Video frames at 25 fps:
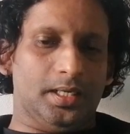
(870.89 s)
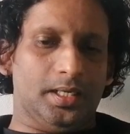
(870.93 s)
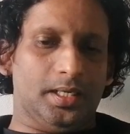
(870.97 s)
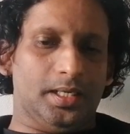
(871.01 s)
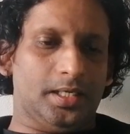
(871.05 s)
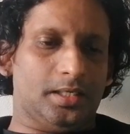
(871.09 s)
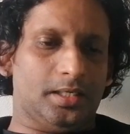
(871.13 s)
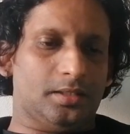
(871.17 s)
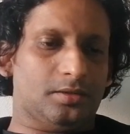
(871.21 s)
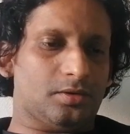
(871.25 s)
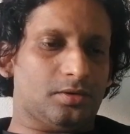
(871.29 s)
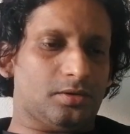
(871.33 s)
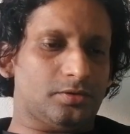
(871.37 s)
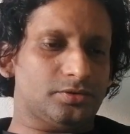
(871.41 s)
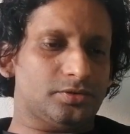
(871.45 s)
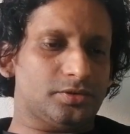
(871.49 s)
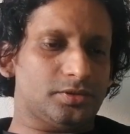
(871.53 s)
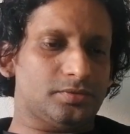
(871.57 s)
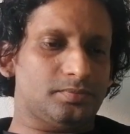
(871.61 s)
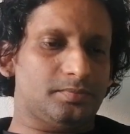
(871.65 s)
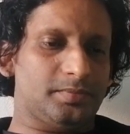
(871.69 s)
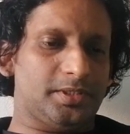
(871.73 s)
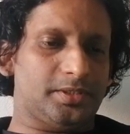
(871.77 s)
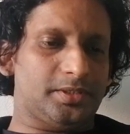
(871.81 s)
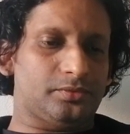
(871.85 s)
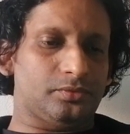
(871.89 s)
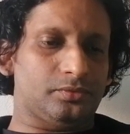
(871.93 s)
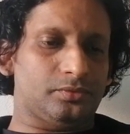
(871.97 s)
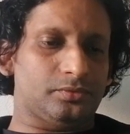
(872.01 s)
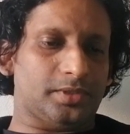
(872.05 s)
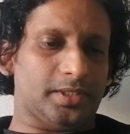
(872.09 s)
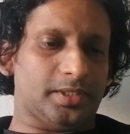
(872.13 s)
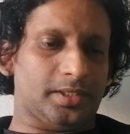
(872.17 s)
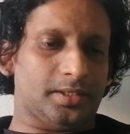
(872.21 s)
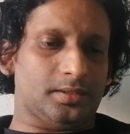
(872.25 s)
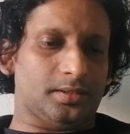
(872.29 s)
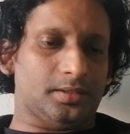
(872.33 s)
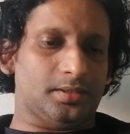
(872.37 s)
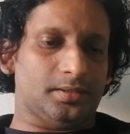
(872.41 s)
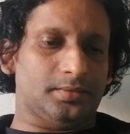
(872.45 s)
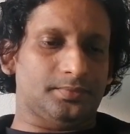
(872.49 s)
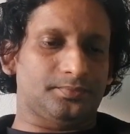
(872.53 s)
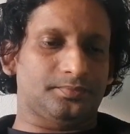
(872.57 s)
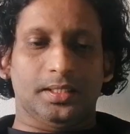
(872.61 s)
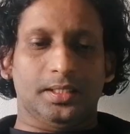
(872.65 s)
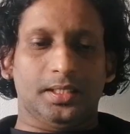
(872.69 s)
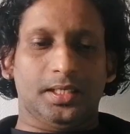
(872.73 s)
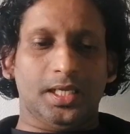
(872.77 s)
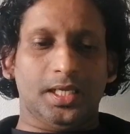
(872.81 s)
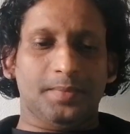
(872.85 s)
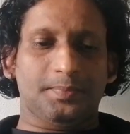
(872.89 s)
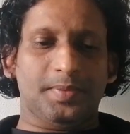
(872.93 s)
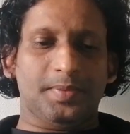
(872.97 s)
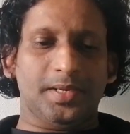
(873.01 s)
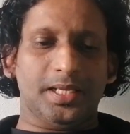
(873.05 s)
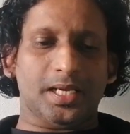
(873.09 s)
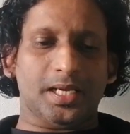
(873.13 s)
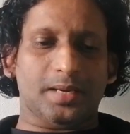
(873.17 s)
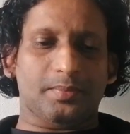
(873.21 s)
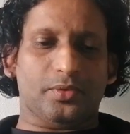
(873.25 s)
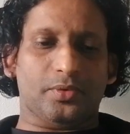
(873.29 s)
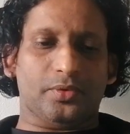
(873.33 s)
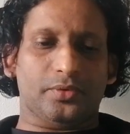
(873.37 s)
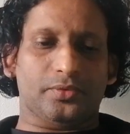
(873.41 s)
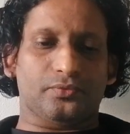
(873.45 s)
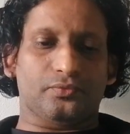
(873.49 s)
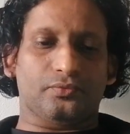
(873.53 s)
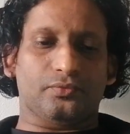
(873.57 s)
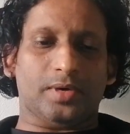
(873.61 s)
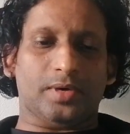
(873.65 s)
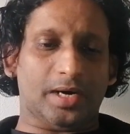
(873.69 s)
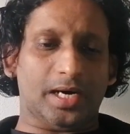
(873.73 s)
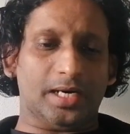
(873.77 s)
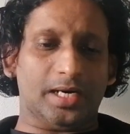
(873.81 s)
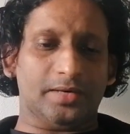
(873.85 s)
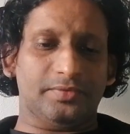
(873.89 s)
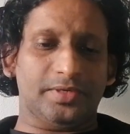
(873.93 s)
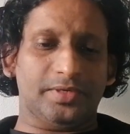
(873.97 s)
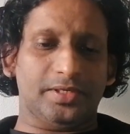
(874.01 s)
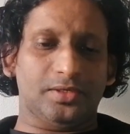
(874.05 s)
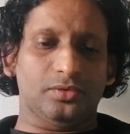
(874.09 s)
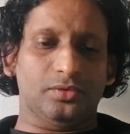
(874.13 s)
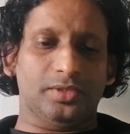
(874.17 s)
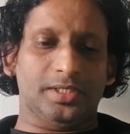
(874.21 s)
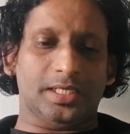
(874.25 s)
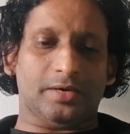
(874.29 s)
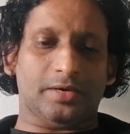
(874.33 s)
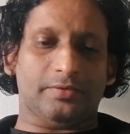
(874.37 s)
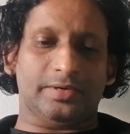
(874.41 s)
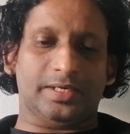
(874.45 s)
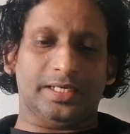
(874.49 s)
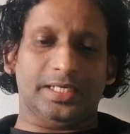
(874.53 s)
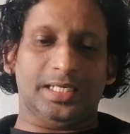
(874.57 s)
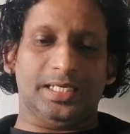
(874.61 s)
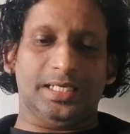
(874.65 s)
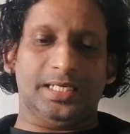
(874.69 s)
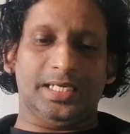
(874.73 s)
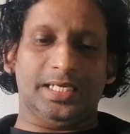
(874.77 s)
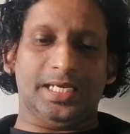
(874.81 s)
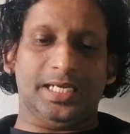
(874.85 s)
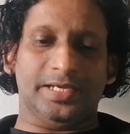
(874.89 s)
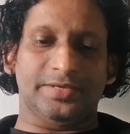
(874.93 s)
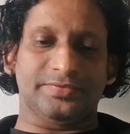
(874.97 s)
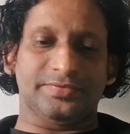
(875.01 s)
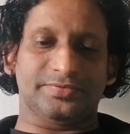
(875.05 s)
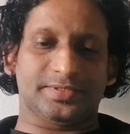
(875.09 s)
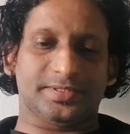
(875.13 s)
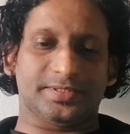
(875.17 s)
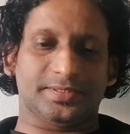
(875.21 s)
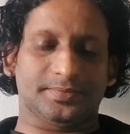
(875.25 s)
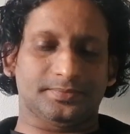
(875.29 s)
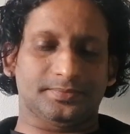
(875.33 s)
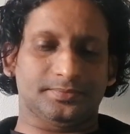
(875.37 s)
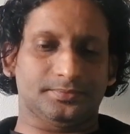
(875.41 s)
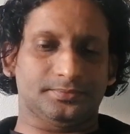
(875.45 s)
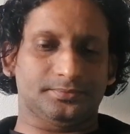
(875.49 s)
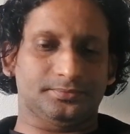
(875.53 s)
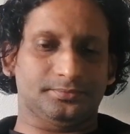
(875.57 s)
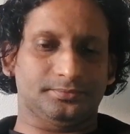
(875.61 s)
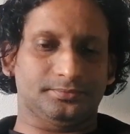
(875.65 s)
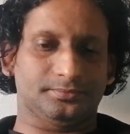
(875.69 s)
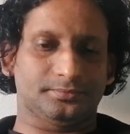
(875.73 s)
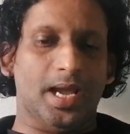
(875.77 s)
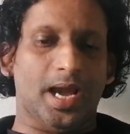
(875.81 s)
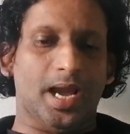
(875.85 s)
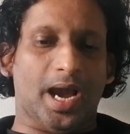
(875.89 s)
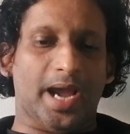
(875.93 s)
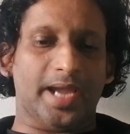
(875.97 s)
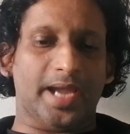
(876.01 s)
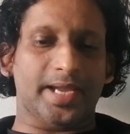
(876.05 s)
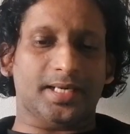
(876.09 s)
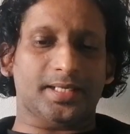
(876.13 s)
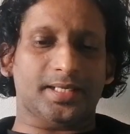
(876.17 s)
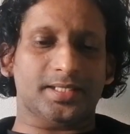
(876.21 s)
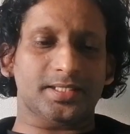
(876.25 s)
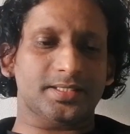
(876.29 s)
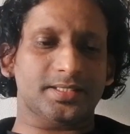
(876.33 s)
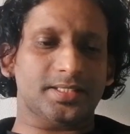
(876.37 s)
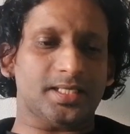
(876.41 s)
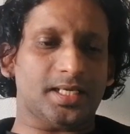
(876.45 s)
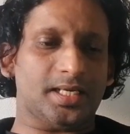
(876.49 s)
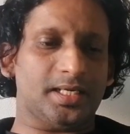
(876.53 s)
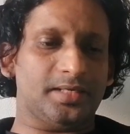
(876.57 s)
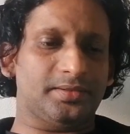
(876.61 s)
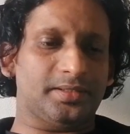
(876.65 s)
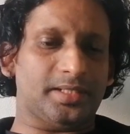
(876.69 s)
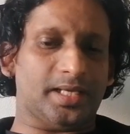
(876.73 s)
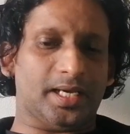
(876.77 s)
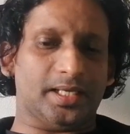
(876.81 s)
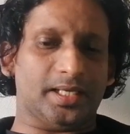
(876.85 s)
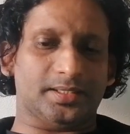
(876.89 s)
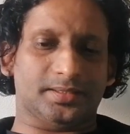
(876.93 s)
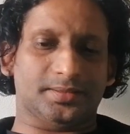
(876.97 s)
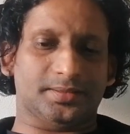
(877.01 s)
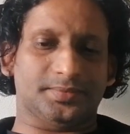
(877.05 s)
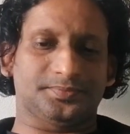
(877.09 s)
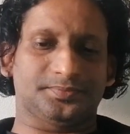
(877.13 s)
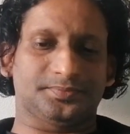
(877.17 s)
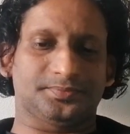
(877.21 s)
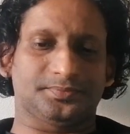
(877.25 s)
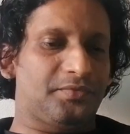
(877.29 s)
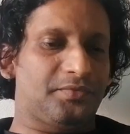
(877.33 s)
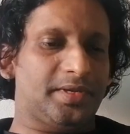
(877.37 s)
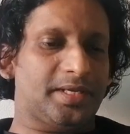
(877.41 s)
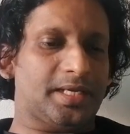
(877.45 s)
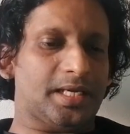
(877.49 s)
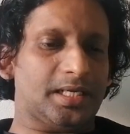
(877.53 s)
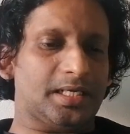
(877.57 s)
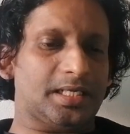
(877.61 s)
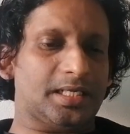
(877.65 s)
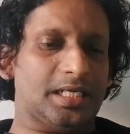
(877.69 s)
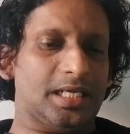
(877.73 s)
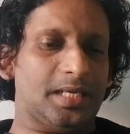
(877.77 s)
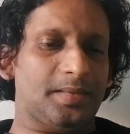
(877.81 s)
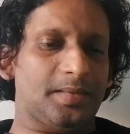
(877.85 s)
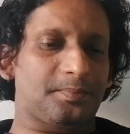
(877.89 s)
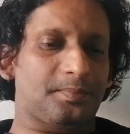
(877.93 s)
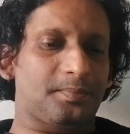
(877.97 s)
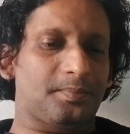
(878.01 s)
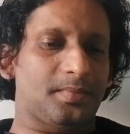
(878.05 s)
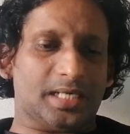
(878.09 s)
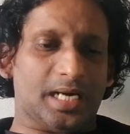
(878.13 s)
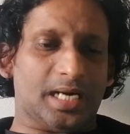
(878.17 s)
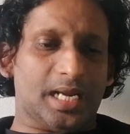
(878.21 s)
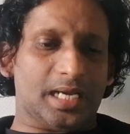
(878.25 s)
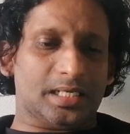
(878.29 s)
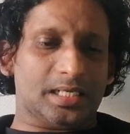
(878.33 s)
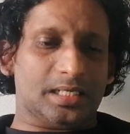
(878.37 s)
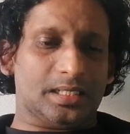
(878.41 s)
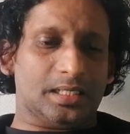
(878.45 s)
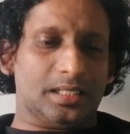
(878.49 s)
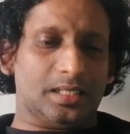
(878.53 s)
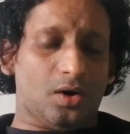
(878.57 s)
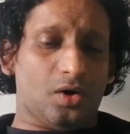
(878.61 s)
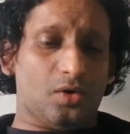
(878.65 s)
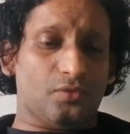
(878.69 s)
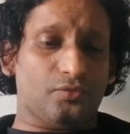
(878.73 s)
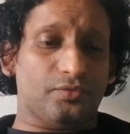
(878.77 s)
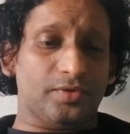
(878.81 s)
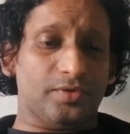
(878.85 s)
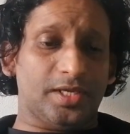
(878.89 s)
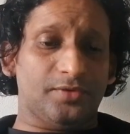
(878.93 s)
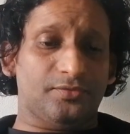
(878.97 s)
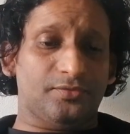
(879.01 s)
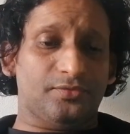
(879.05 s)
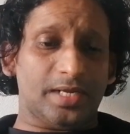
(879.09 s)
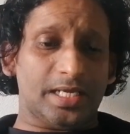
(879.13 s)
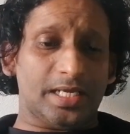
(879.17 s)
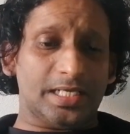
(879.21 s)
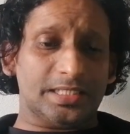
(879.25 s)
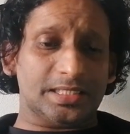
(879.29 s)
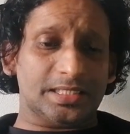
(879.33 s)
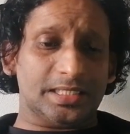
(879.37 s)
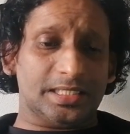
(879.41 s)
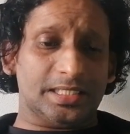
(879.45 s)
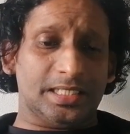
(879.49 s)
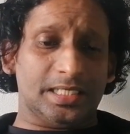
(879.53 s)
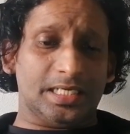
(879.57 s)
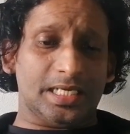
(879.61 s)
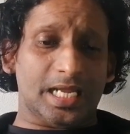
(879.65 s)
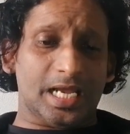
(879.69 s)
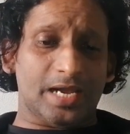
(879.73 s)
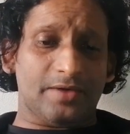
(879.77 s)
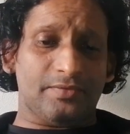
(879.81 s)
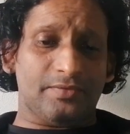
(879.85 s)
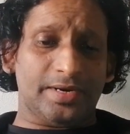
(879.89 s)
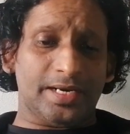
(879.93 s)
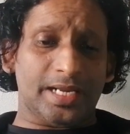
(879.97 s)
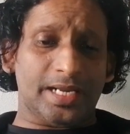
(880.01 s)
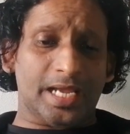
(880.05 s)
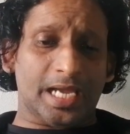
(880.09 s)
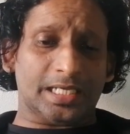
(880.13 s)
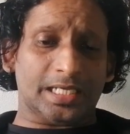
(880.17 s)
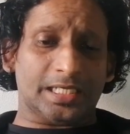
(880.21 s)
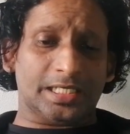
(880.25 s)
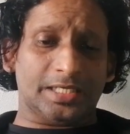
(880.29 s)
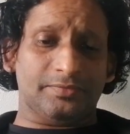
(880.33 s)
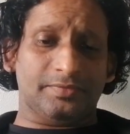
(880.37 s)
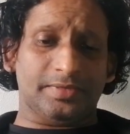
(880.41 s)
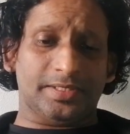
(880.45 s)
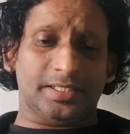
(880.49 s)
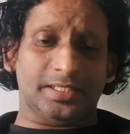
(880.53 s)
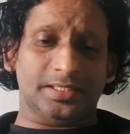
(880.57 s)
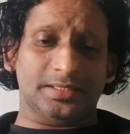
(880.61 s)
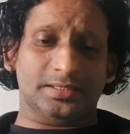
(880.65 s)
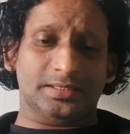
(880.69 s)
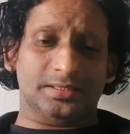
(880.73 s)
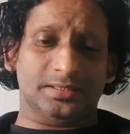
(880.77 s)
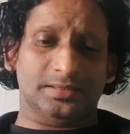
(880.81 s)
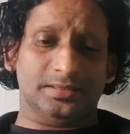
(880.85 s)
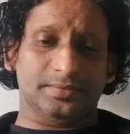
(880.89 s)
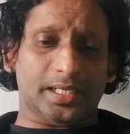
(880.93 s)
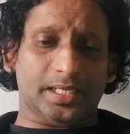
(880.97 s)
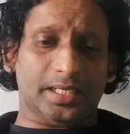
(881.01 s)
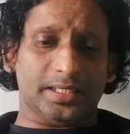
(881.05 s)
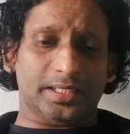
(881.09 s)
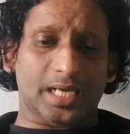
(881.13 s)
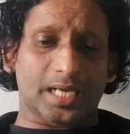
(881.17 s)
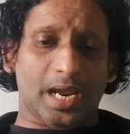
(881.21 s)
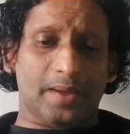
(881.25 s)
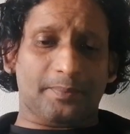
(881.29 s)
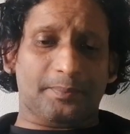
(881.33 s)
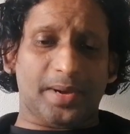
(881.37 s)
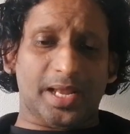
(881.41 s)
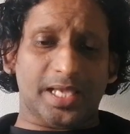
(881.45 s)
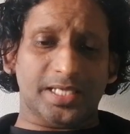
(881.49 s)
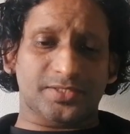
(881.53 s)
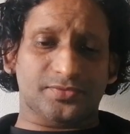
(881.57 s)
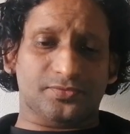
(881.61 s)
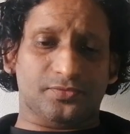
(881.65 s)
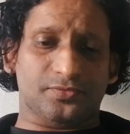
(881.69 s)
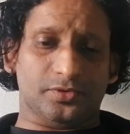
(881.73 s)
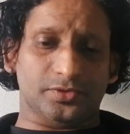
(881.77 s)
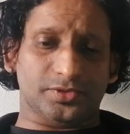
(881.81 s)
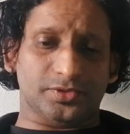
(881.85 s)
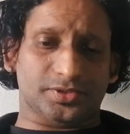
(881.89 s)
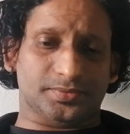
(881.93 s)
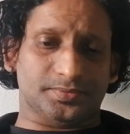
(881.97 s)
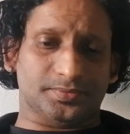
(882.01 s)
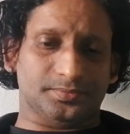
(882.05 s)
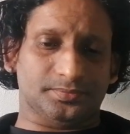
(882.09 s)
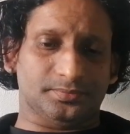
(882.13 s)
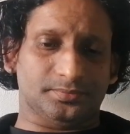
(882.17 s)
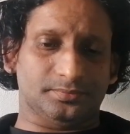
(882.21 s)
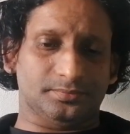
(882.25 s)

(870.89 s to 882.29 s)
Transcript: It causes me to think deeply about what we do in our daily lives. I understand that we can keep track of inflation in every activities that applies force.